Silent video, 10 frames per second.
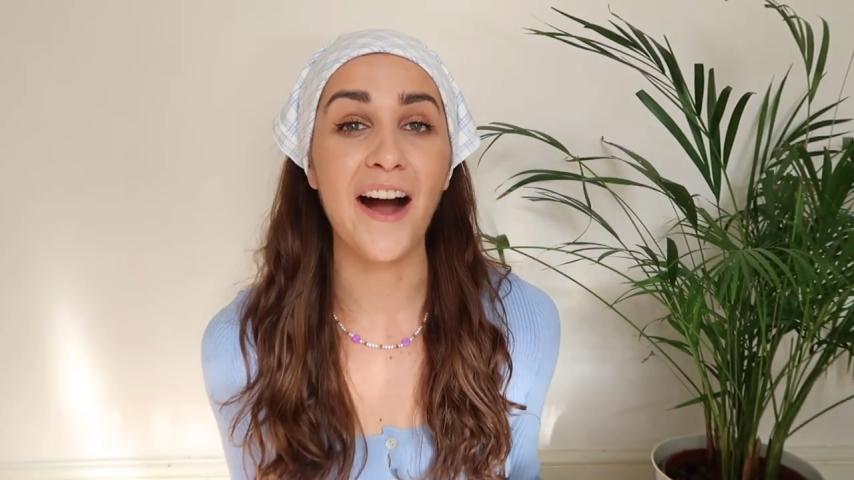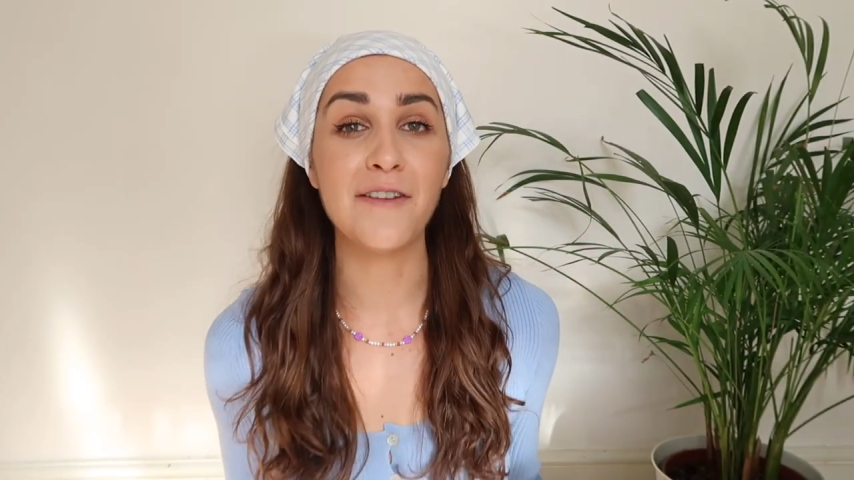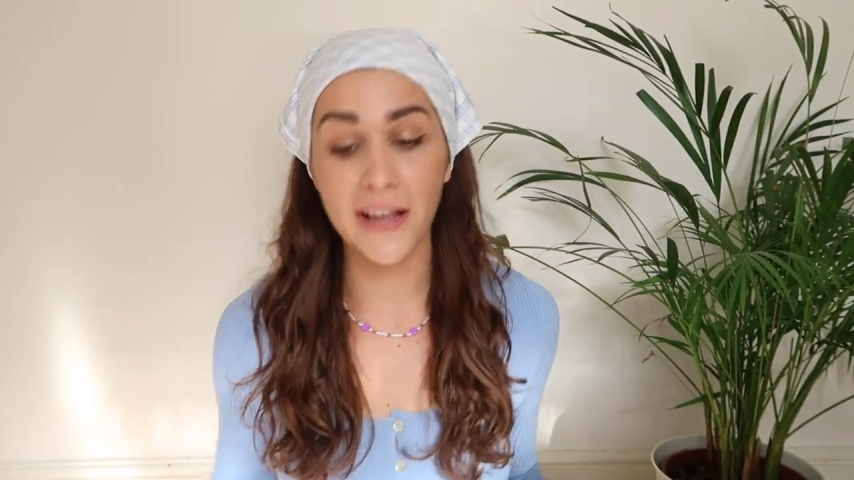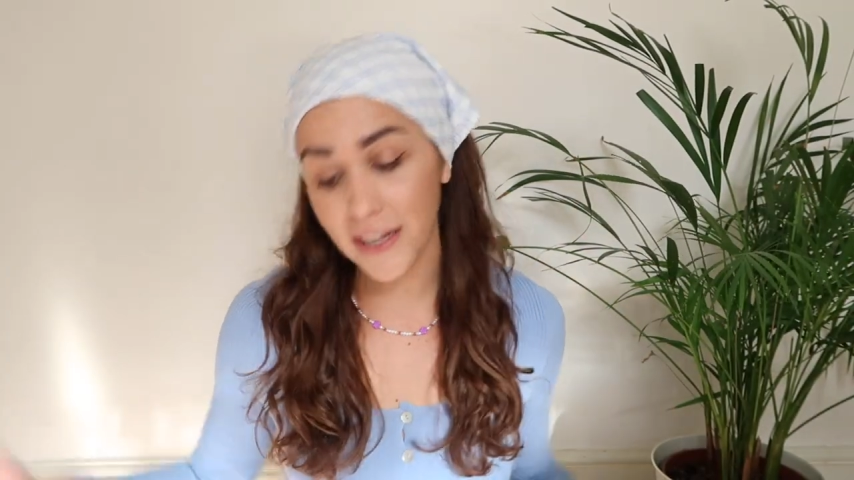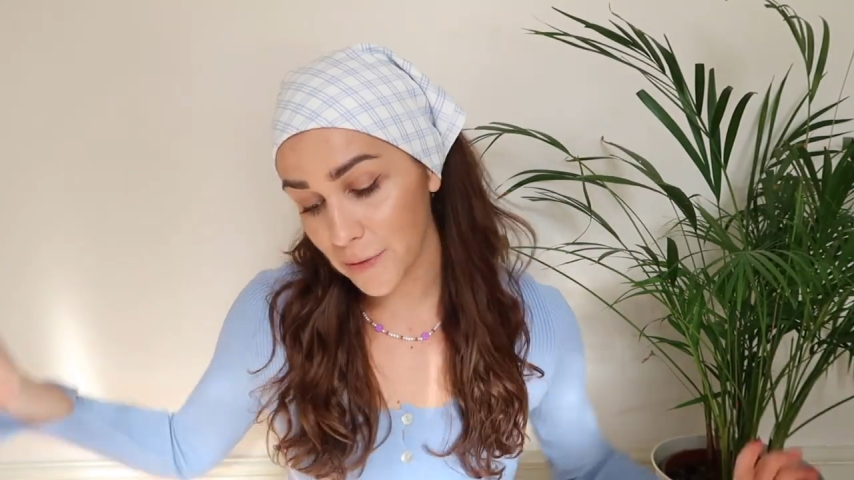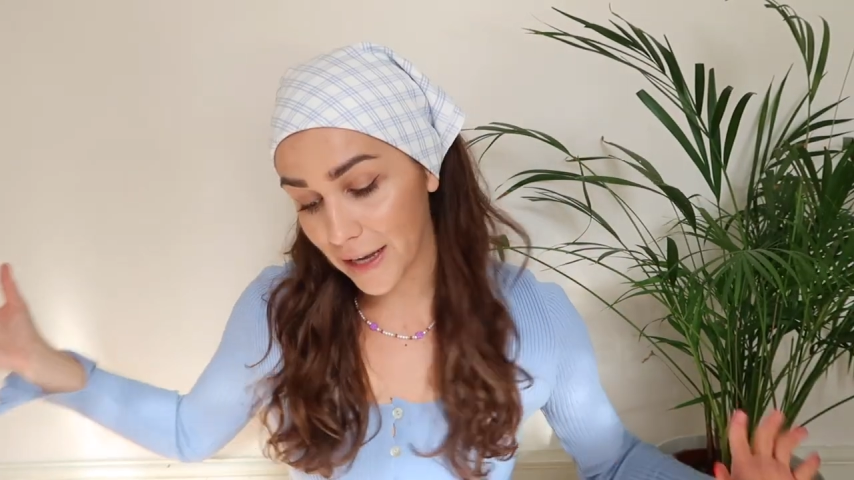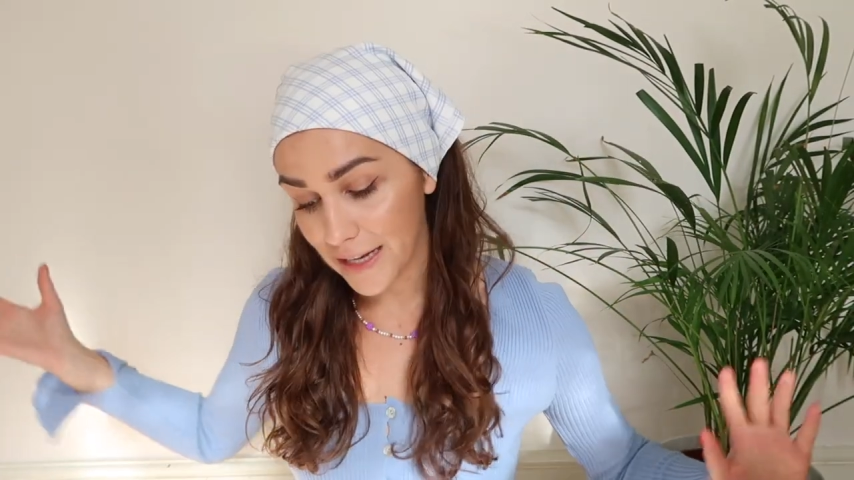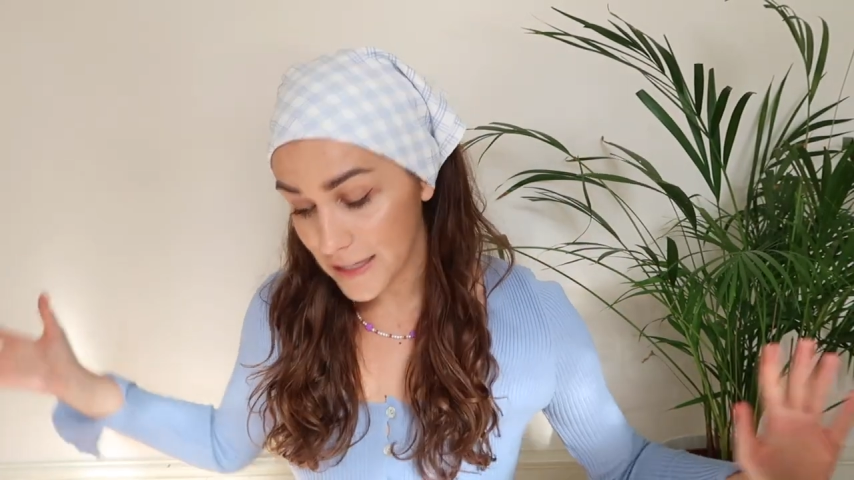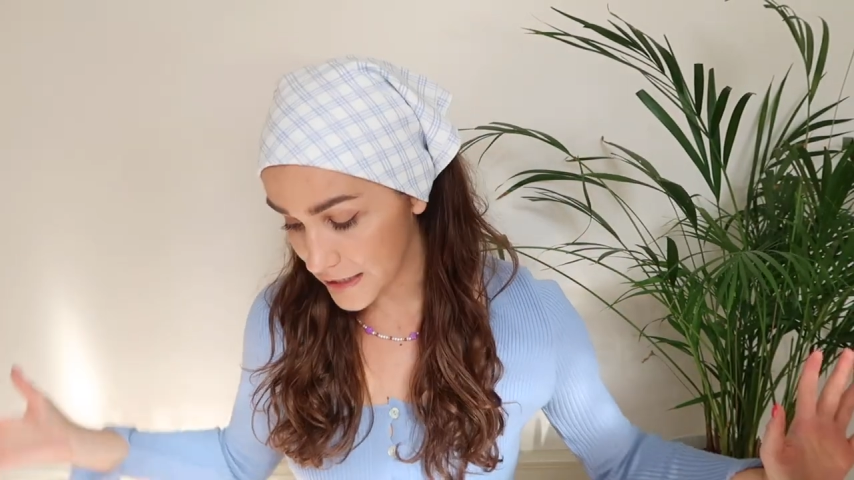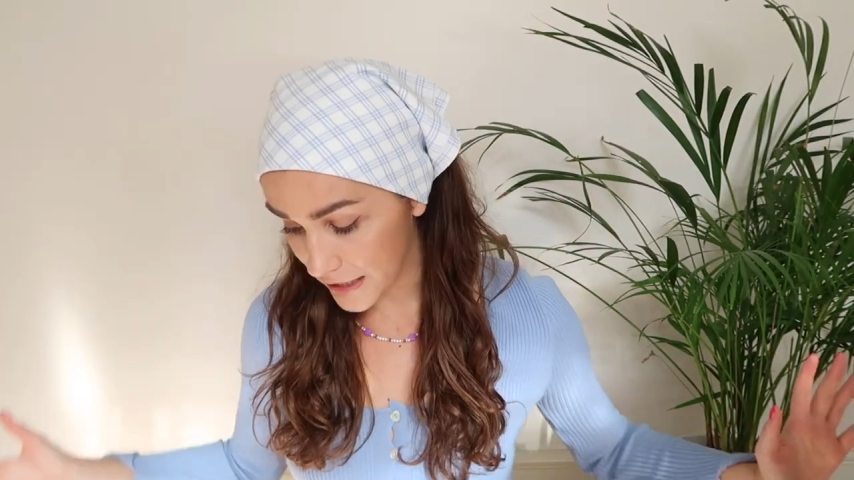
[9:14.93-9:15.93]

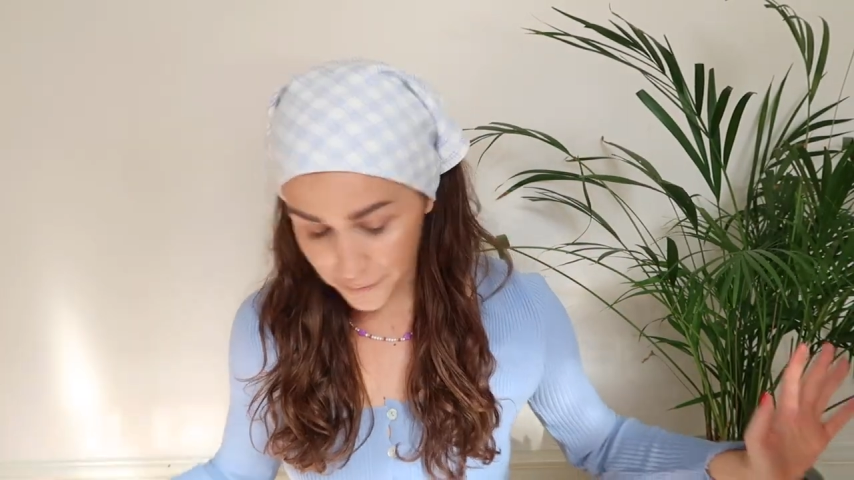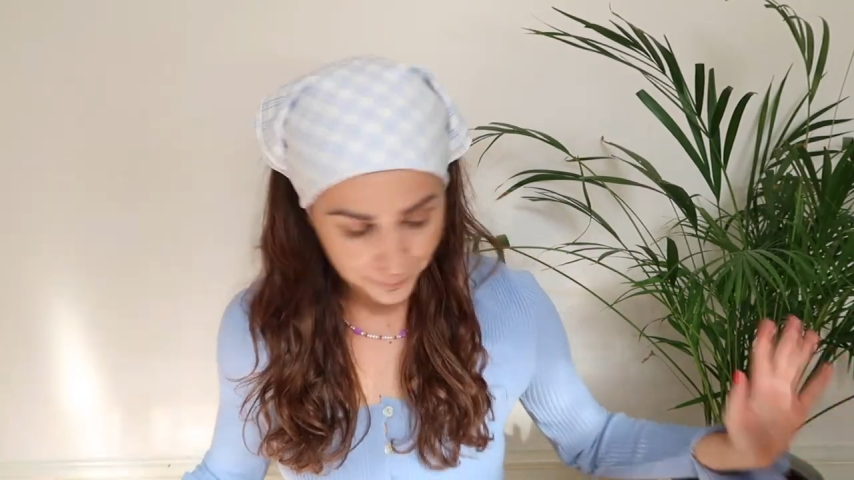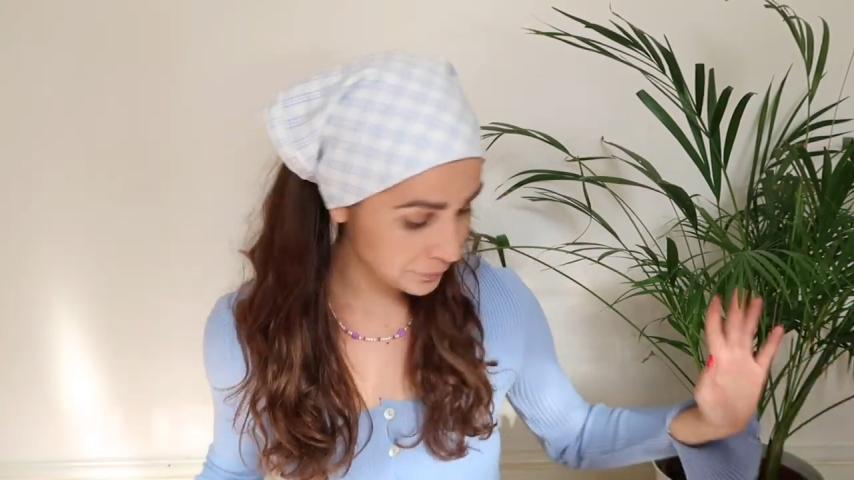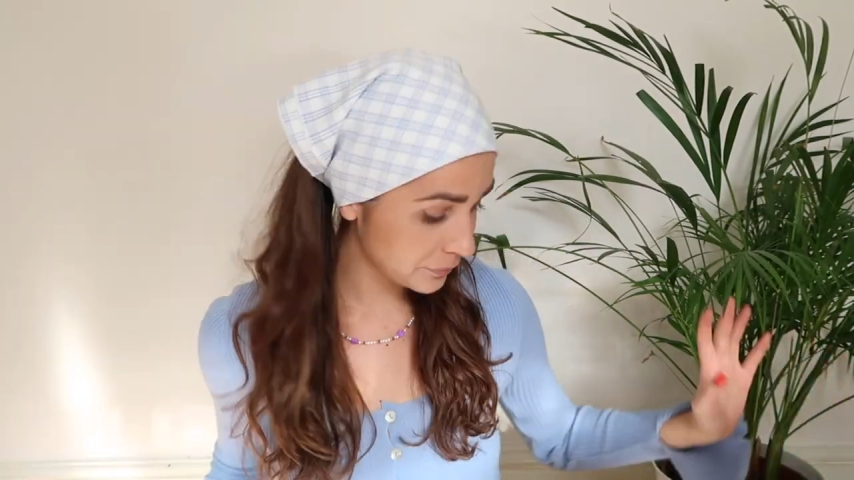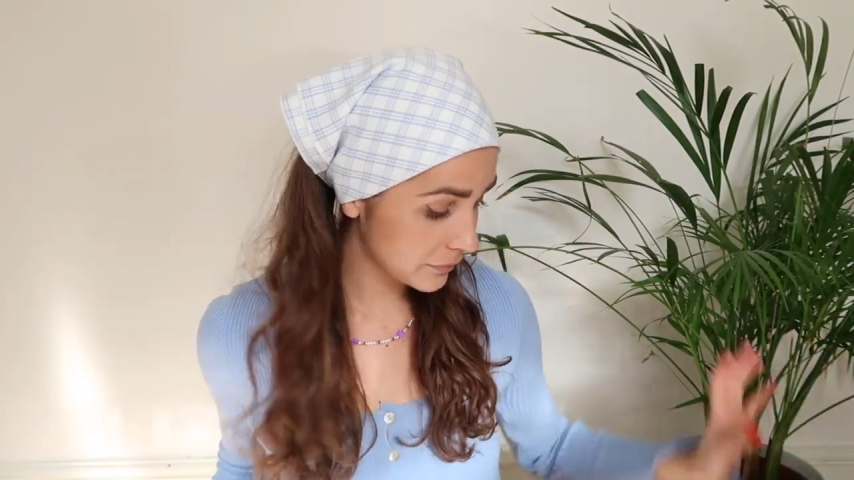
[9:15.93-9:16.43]
Anyway, that's it.